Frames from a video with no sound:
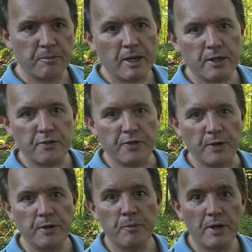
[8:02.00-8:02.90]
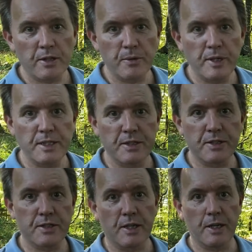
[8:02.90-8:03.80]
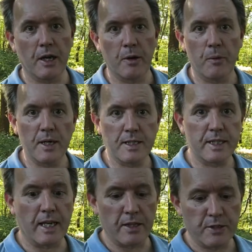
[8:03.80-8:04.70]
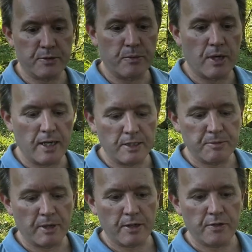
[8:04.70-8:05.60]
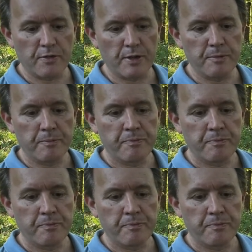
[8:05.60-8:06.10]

microphone, and one of the reasons I wanted to get this wireless microphone